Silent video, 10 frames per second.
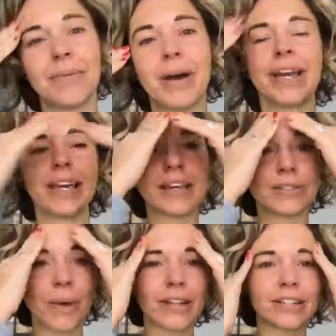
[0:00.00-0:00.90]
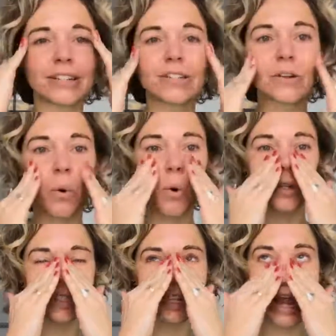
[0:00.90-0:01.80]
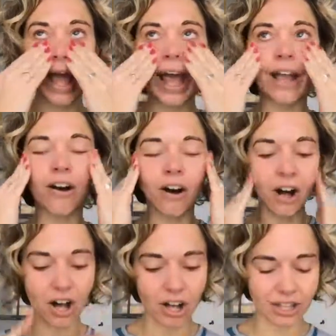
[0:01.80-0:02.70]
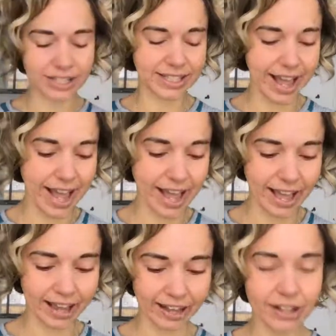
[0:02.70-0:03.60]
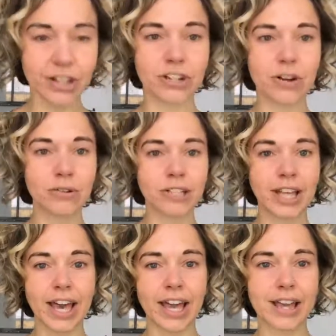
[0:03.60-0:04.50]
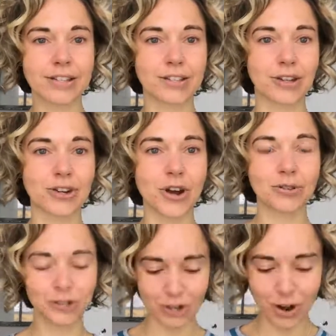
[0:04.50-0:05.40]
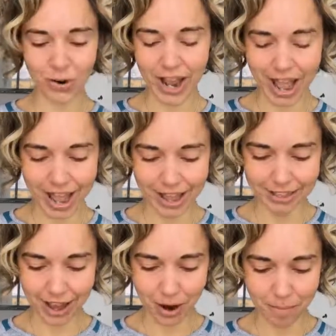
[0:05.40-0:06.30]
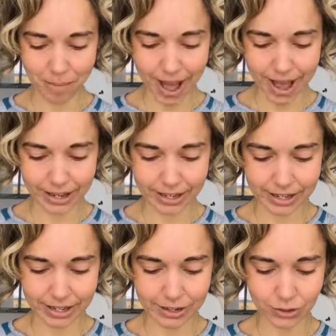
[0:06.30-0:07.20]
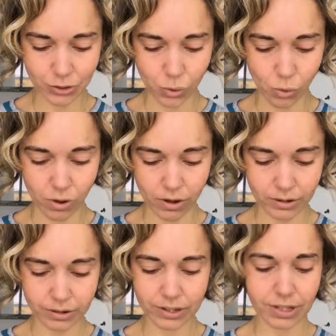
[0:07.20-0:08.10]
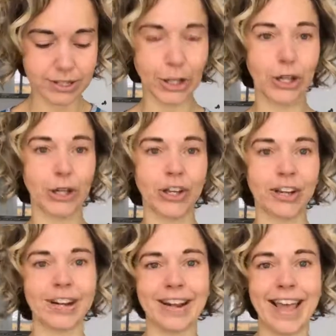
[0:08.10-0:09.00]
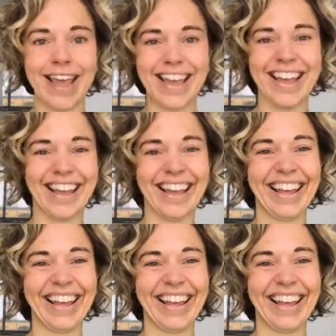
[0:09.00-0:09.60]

My kids went to school today, all day. No delays, no snow day. They are back in school. It's a good day.